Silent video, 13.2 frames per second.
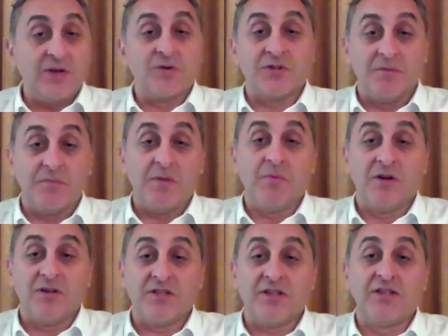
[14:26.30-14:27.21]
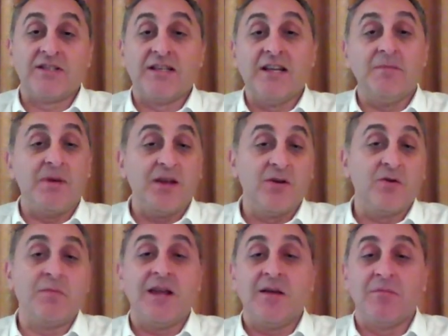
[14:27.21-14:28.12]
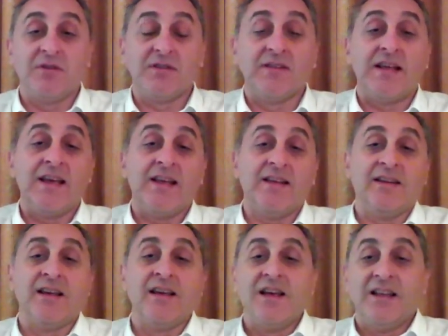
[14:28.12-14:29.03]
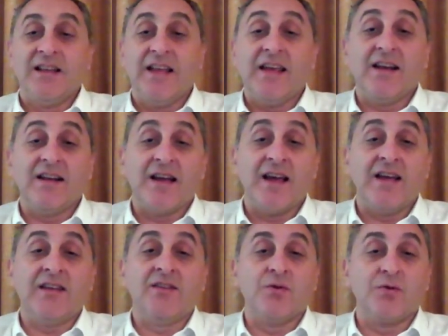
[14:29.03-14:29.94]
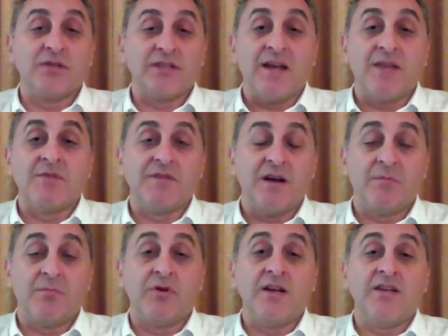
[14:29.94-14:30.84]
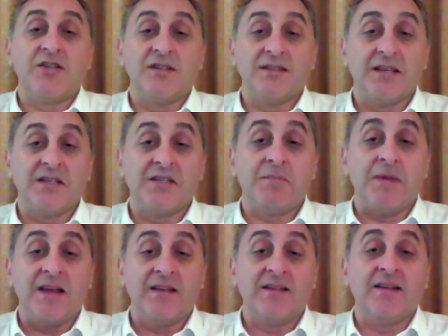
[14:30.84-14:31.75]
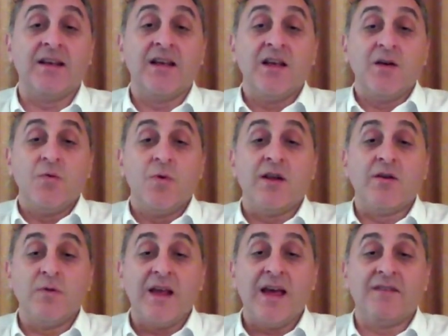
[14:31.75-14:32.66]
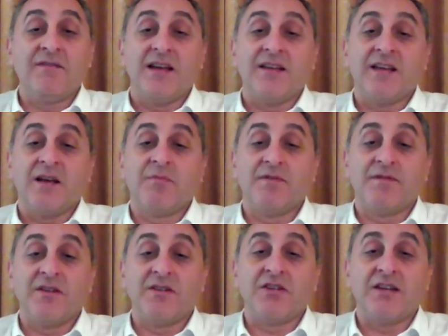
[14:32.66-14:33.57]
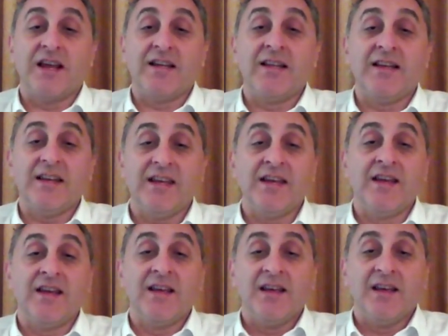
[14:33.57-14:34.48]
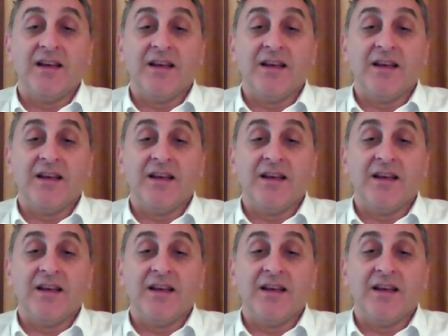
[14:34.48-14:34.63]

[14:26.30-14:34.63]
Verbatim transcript: you know some people are still sleeping or be able to land late at night those times of operations expand when we have that type of functionality